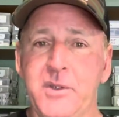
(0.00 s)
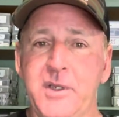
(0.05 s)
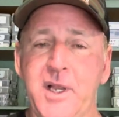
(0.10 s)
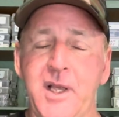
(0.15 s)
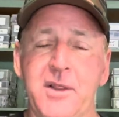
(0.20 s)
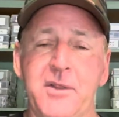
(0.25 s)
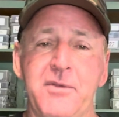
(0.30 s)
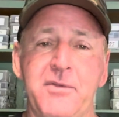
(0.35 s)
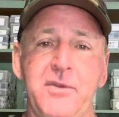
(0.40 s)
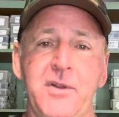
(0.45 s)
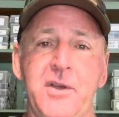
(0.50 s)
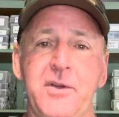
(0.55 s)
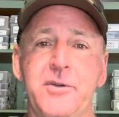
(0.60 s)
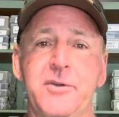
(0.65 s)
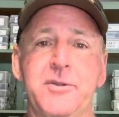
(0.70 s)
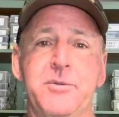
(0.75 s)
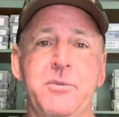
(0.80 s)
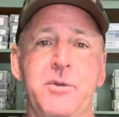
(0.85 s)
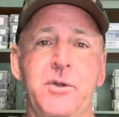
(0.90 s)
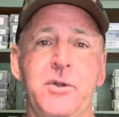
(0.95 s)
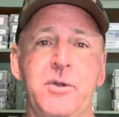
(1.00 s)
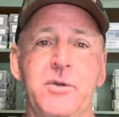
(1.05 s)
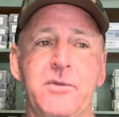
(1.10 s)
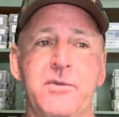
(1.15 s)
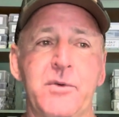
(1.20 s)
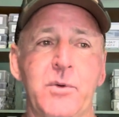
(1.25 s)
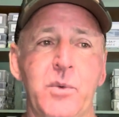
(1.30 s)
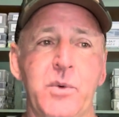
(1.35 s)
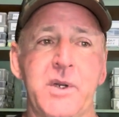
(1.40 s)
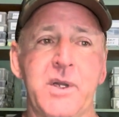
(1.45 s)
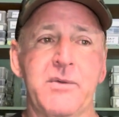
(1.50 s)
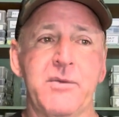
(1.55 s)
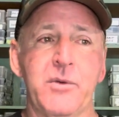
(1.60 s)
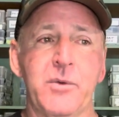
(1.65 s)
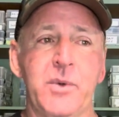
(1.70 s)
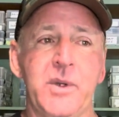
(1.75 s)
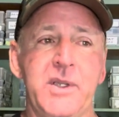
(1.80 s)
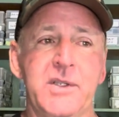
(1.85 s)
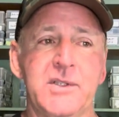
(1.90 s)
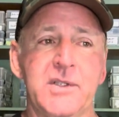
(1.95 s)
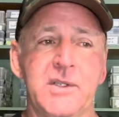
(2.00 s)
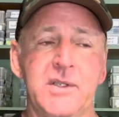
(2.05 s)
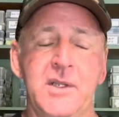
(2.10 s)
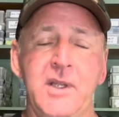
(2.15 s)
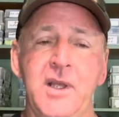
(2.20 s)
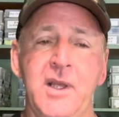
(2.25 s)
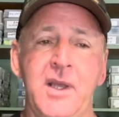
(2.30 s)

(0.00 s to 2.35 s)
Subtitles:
Now, the flutter spoon, for whatever reason,